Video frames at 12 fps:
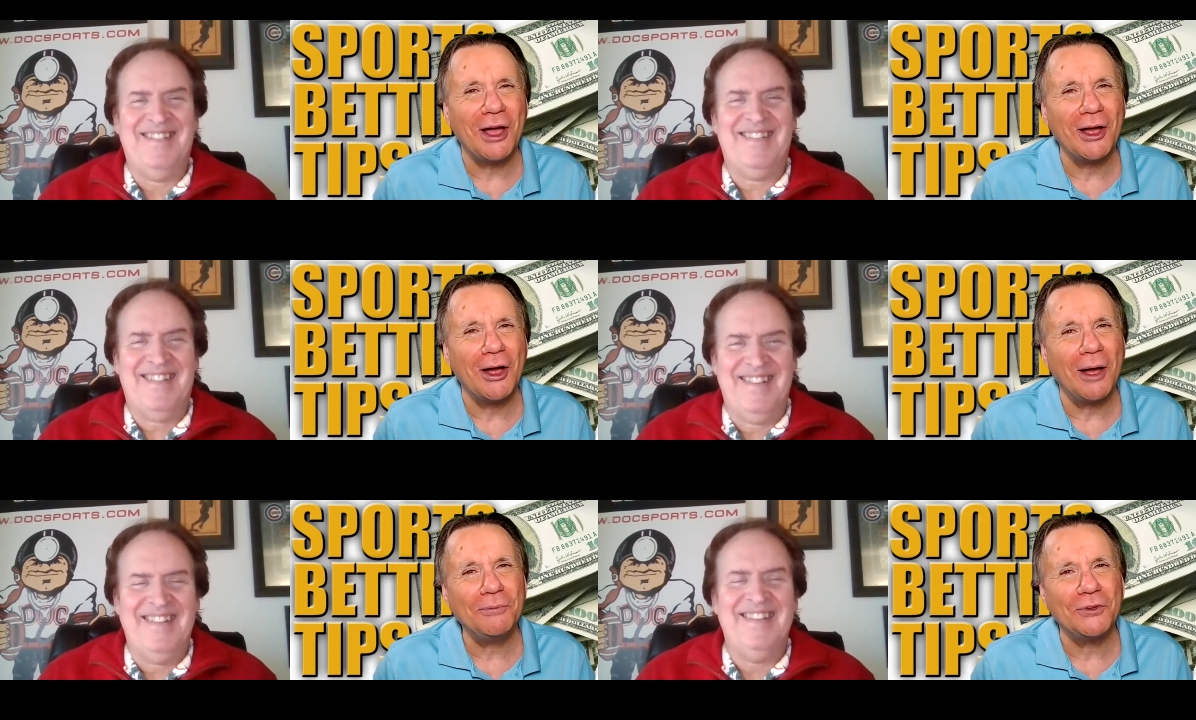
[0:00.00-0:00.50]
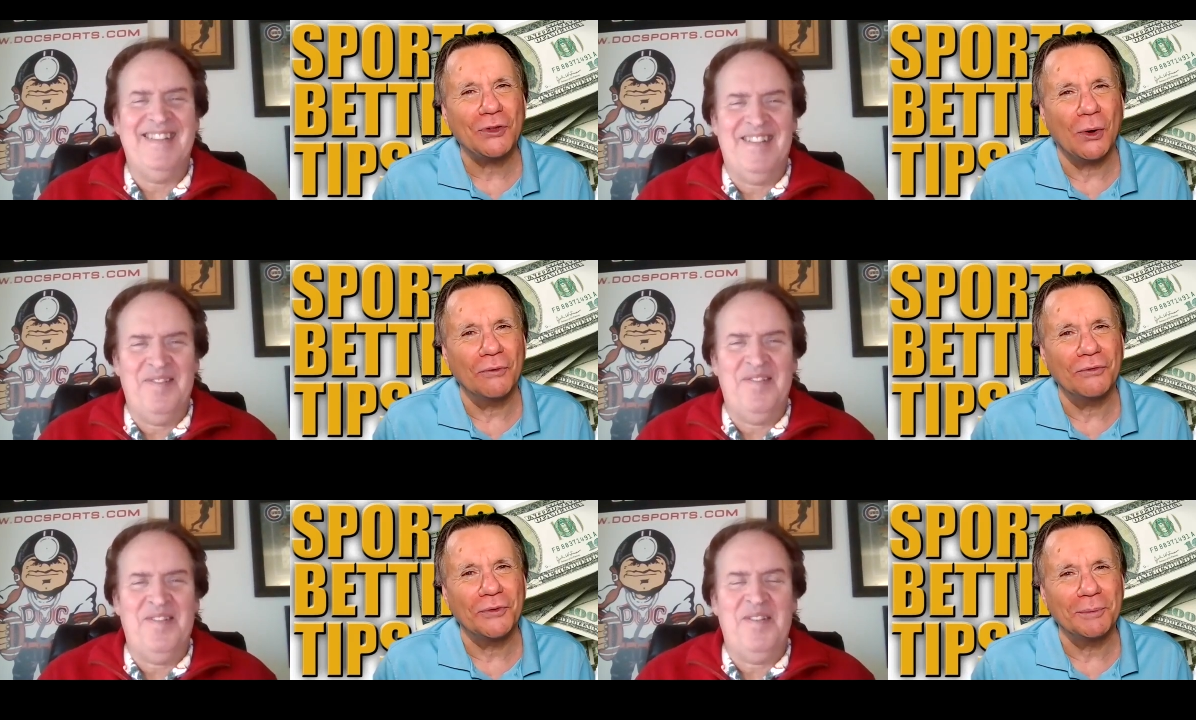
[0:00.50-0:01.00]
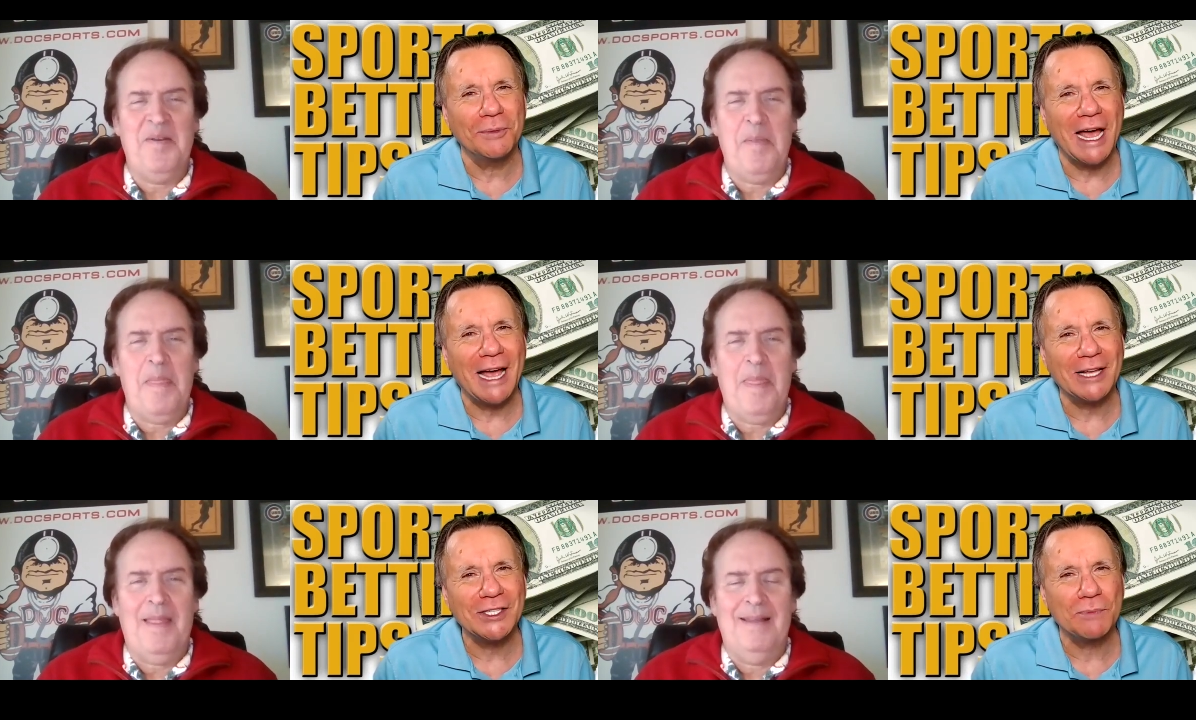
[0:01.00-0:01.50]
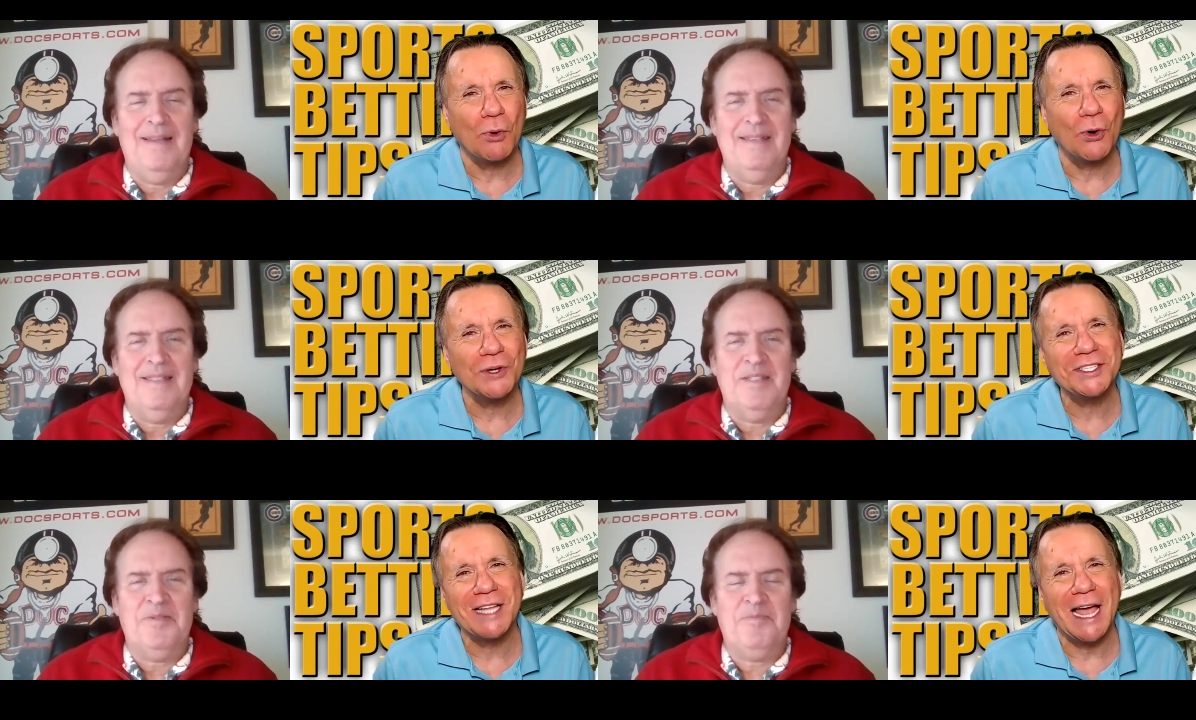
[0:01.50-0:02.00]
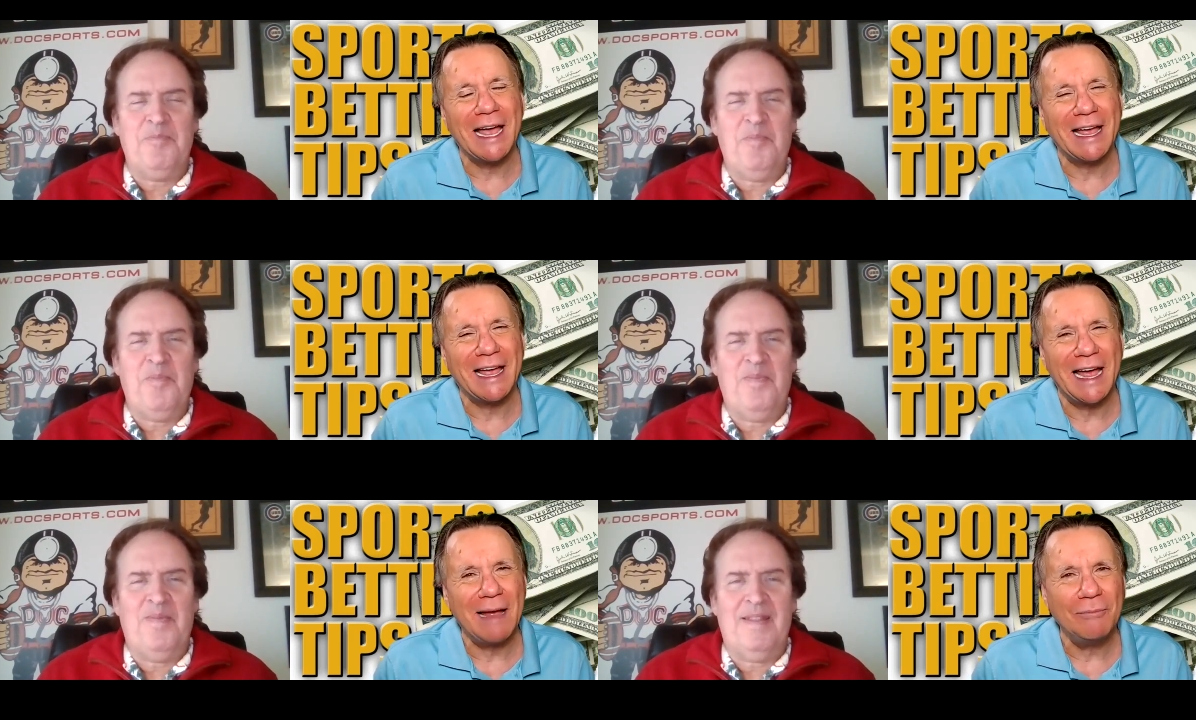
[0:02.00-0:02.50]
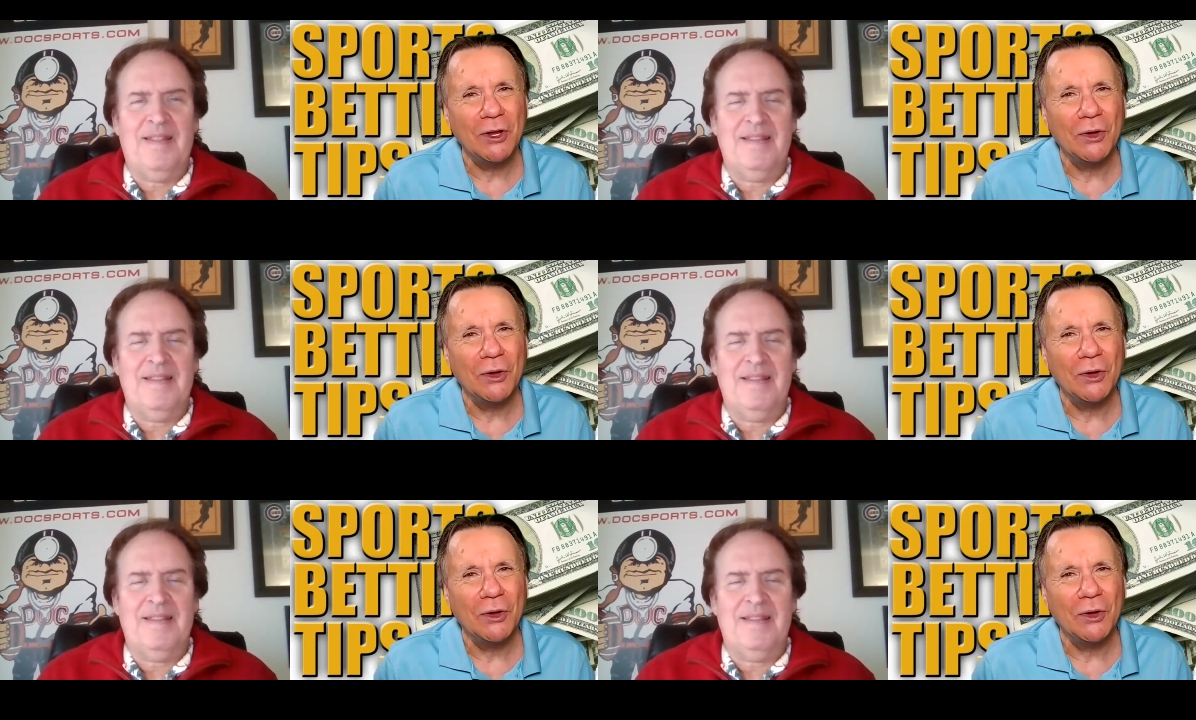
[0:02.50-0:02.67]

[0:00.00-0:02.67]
Speaker 1: Doug Upstone from DocSports.com,